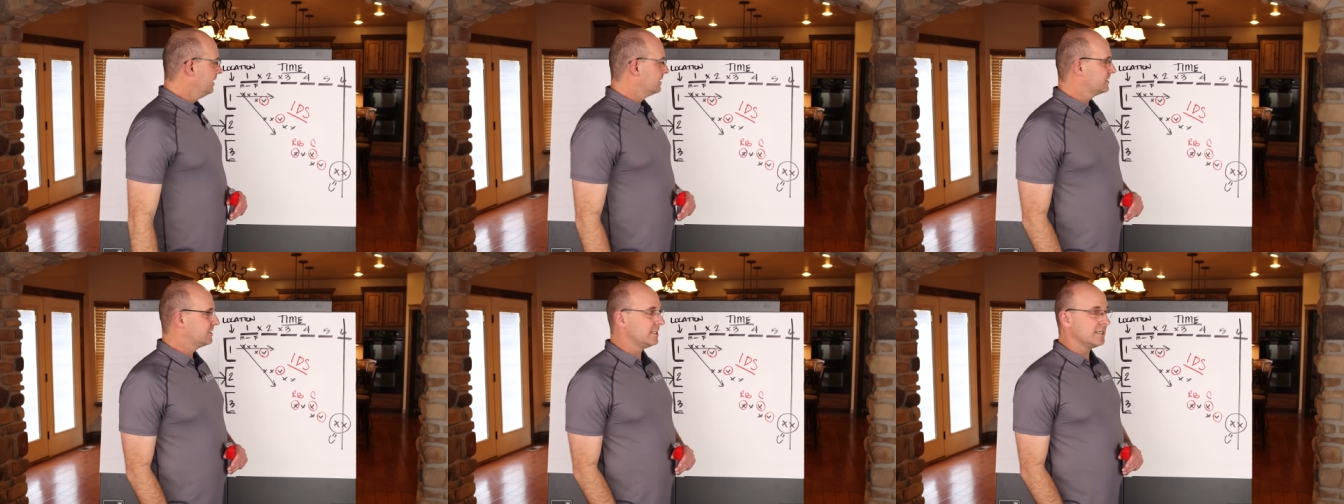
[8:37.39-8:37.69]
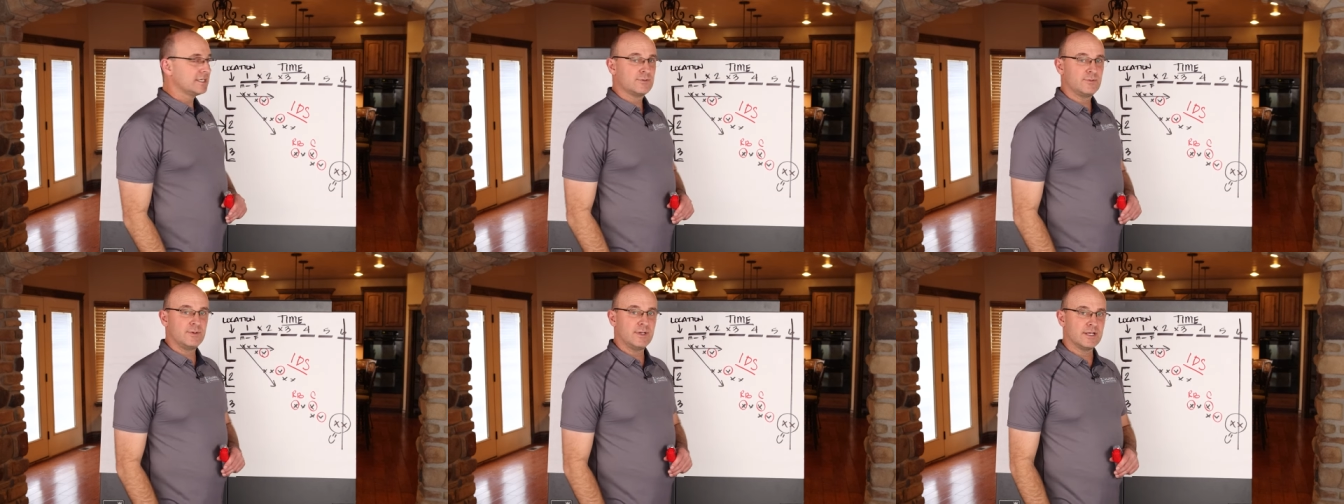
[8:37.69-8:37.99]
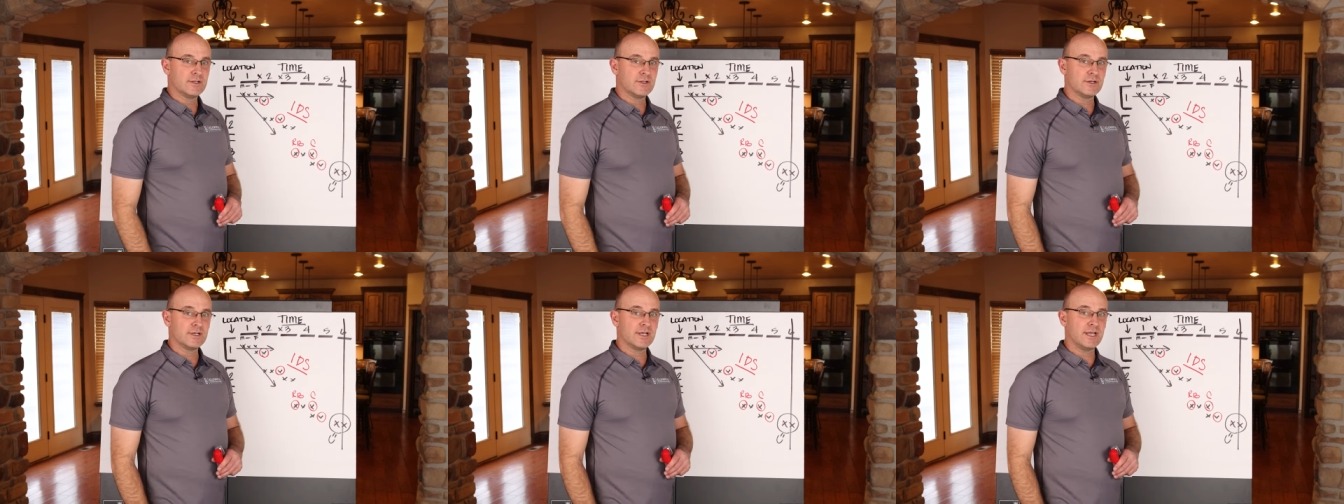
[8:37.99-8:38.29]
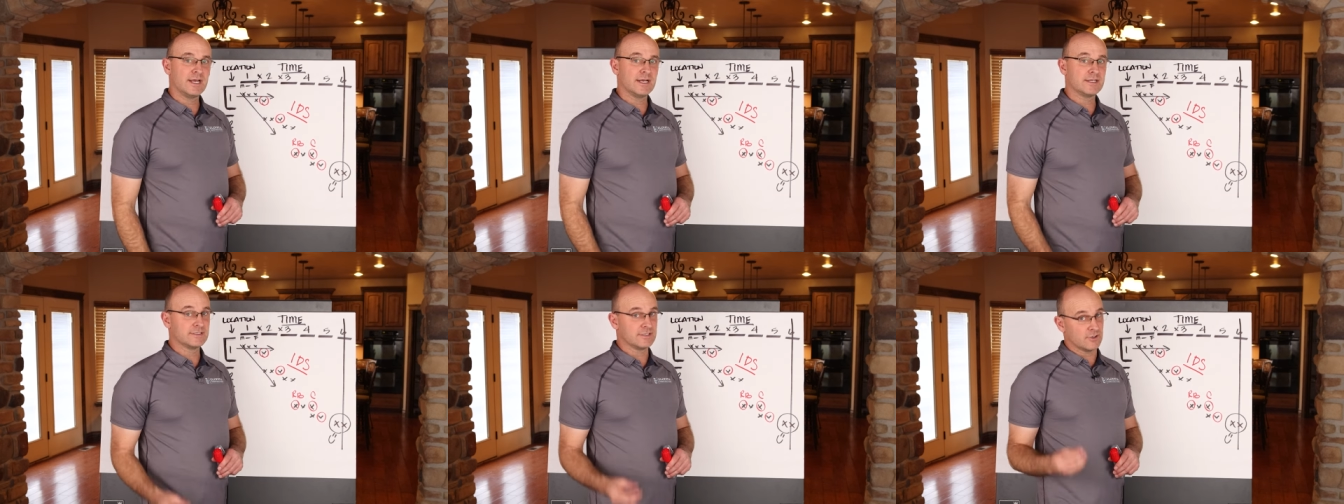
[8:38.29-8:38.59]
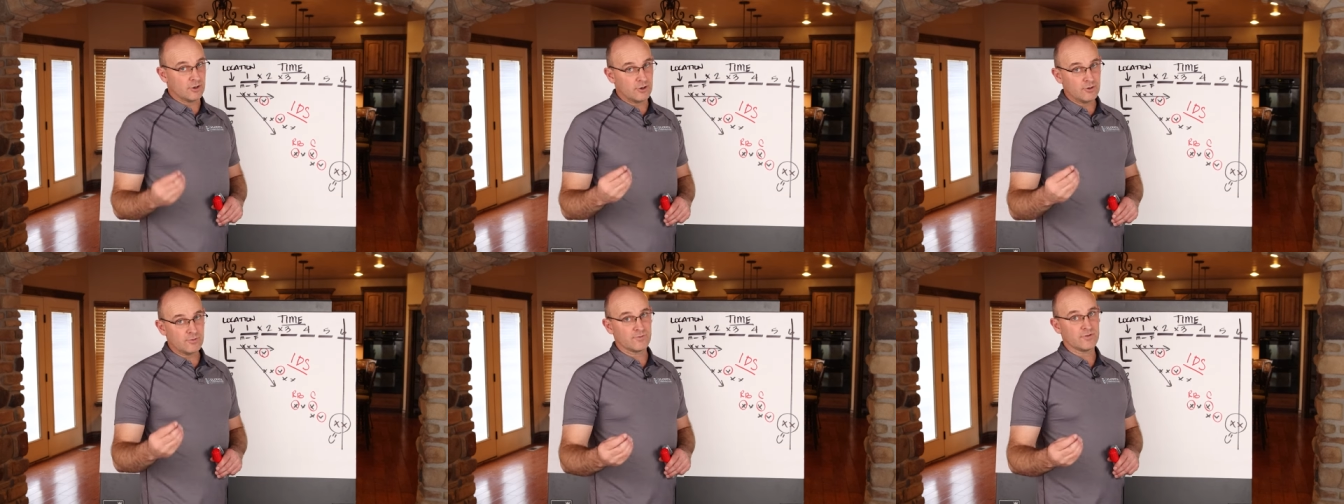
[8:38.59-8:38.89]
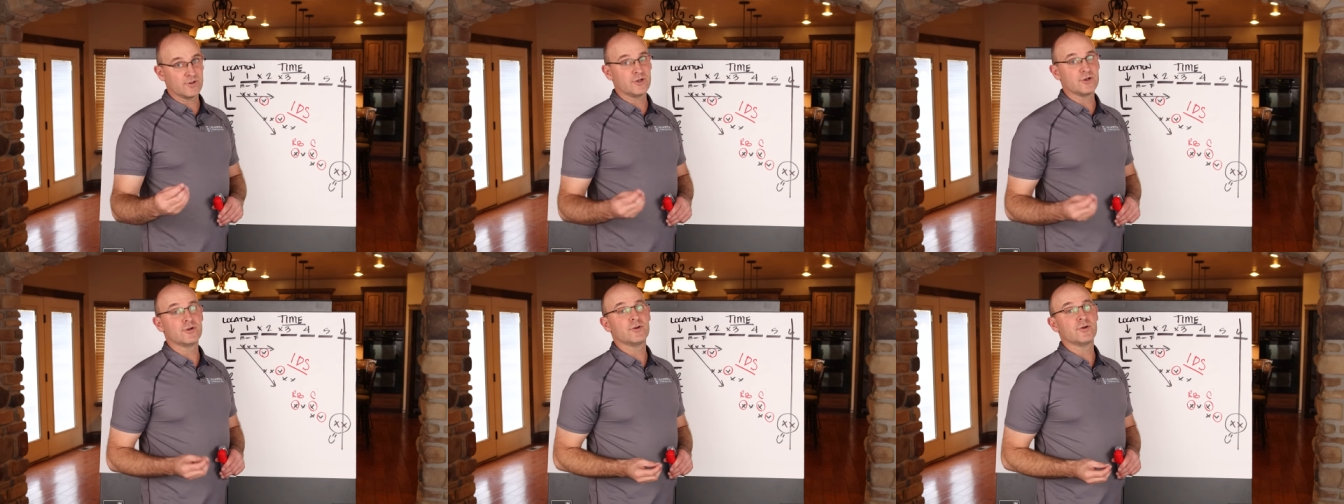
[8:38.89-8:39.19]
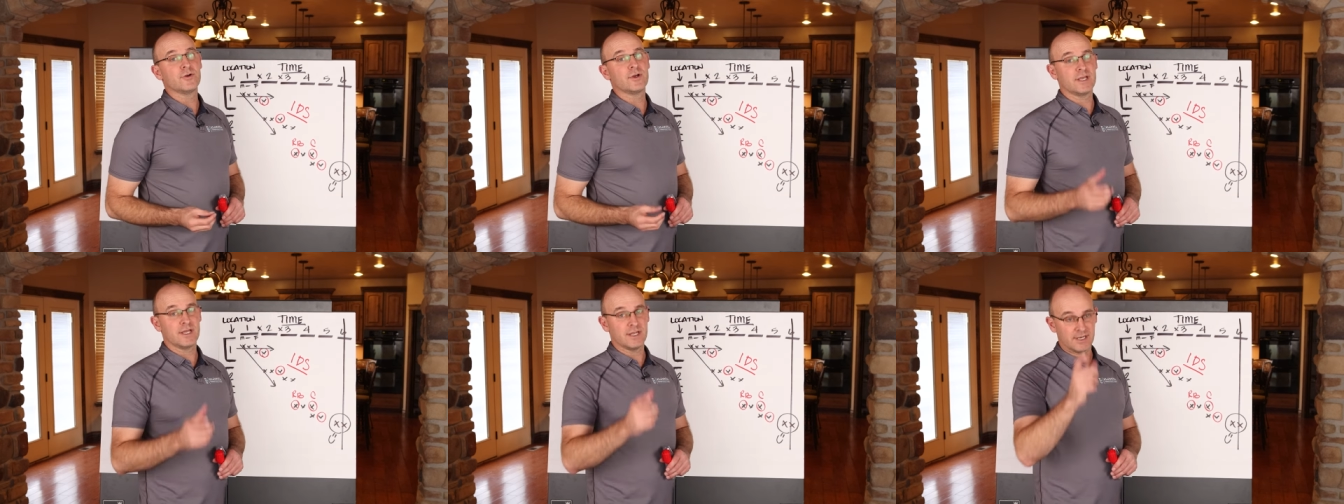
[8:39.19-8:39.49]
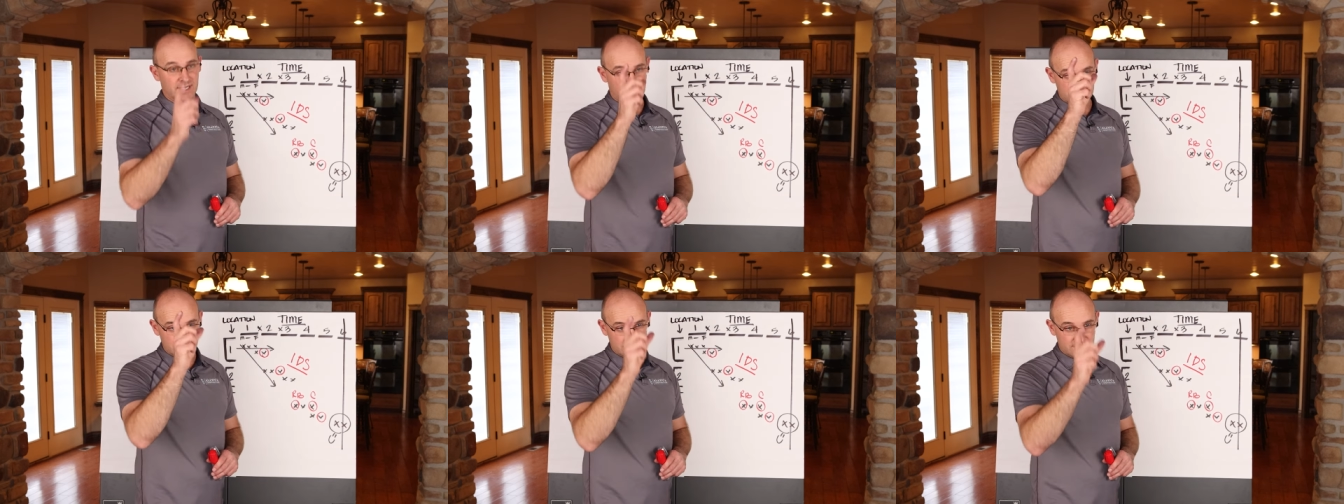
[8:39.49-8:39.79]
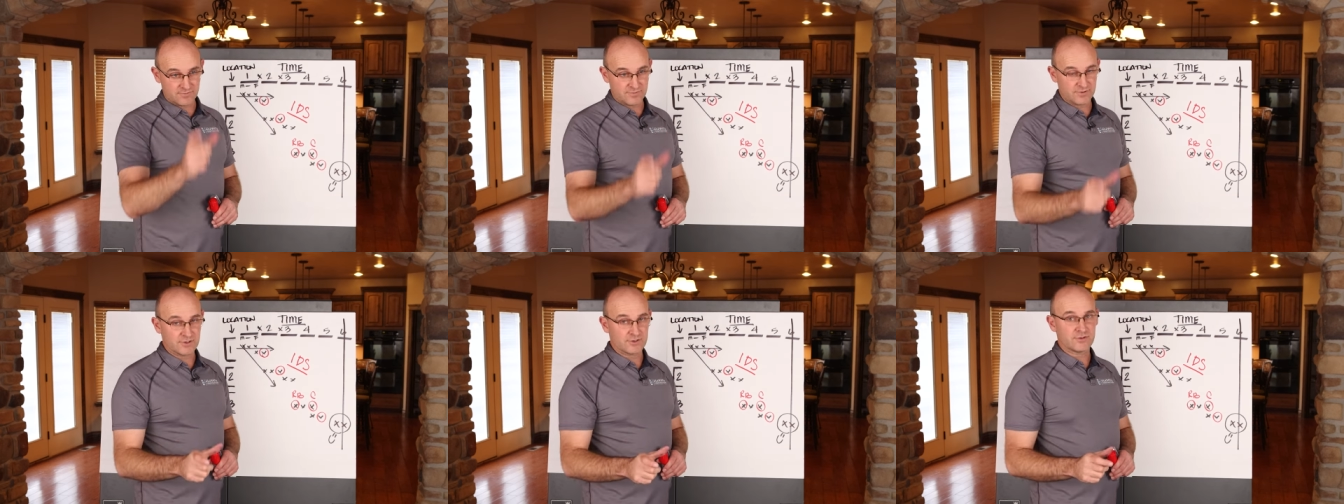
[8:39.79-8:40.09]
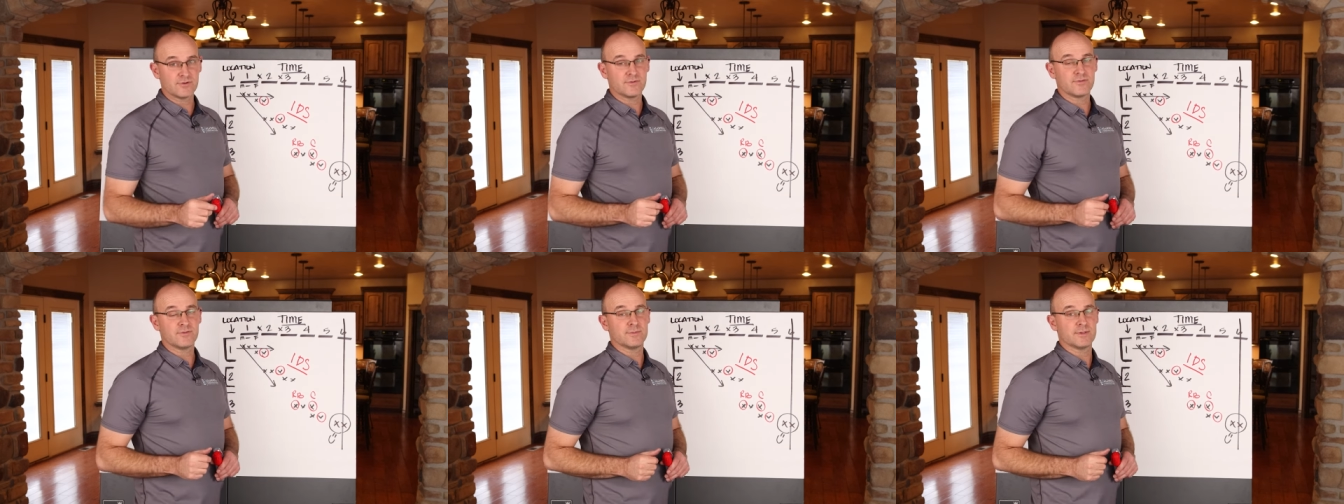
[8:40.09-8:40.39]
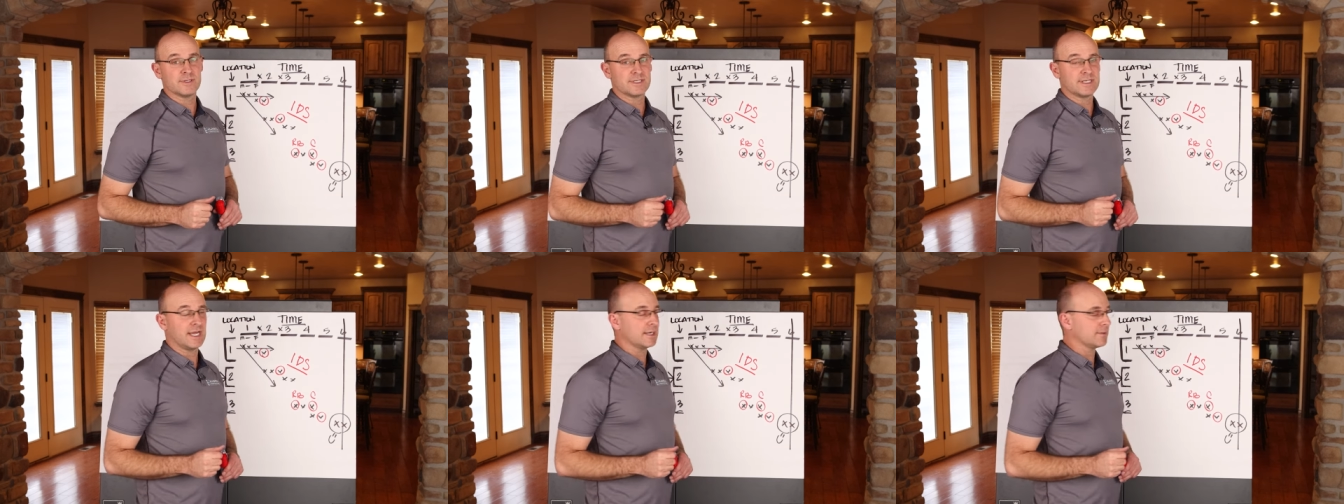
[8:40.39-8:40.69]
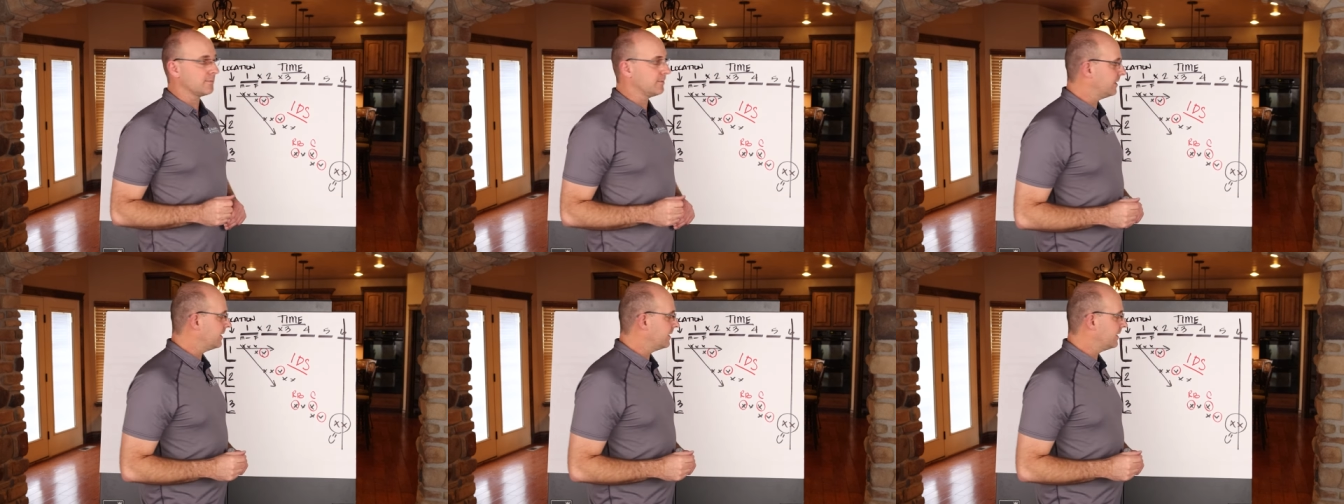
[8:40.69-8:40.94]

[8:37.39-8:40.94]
six week look aheads, and hopefully, you're doing it as a filter from the takt